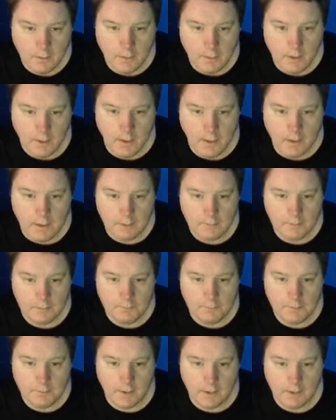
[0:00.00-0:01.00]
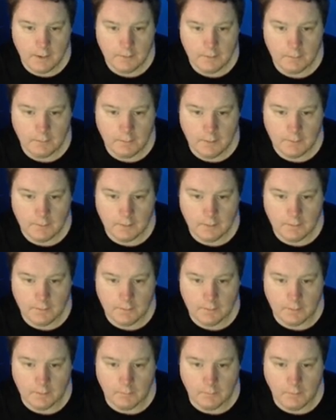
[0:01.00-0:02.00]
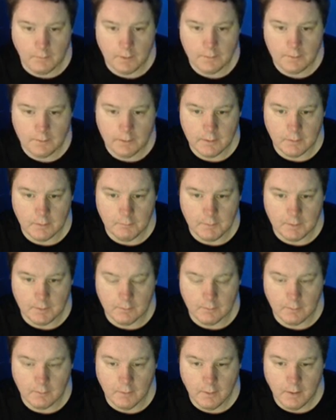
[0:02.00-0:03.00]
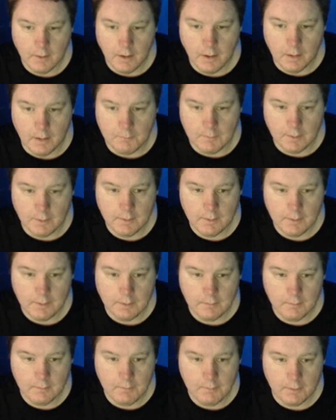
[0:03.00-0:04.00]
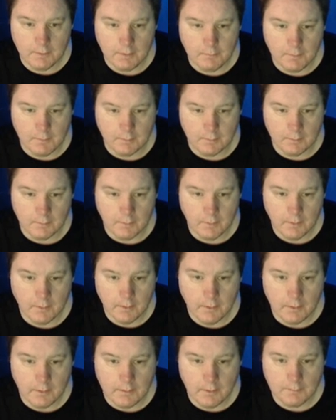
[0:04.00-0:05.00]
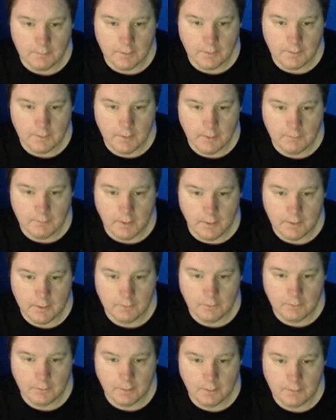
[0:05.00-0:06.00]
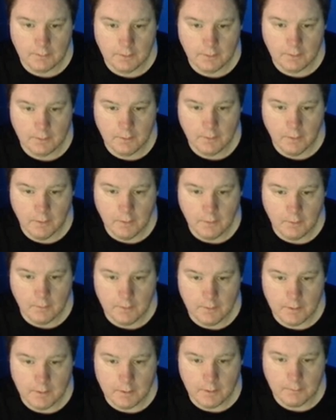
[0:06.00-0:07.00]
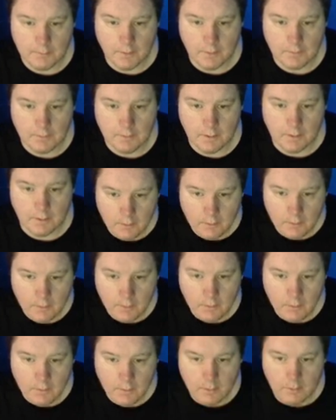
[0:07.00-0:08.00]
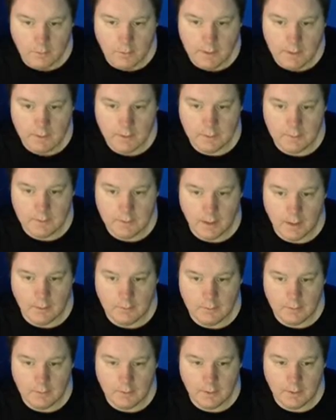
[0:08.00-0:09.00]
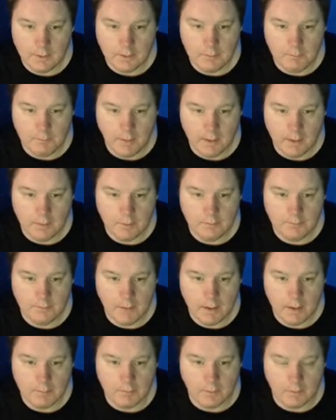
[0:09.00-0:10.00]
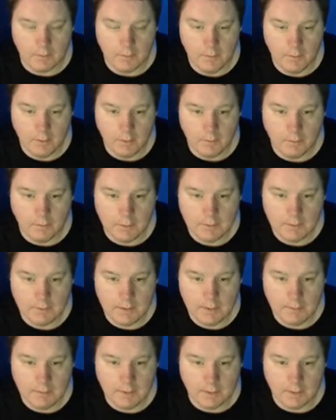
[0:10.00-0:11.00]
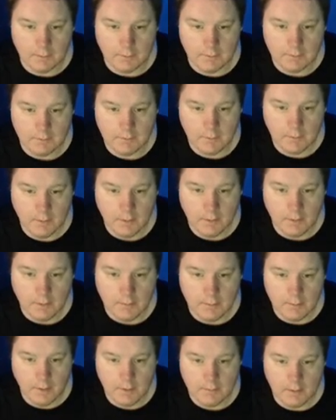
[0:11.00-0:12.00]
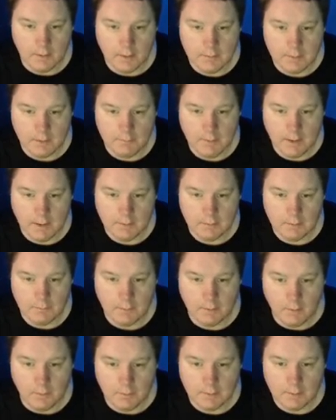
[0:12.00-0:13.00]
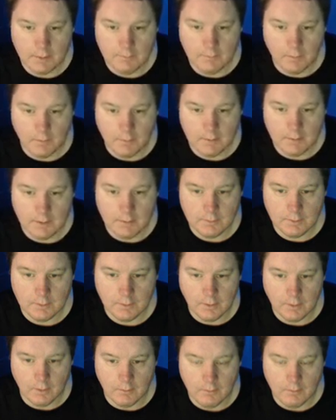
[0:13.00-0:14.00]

and obtained a resolution of 1 nanometer, a millionth of a millimeter, enough to see fine structures within a protein. We can now look at a myofibril with details thought unimaginable only 4 years ago.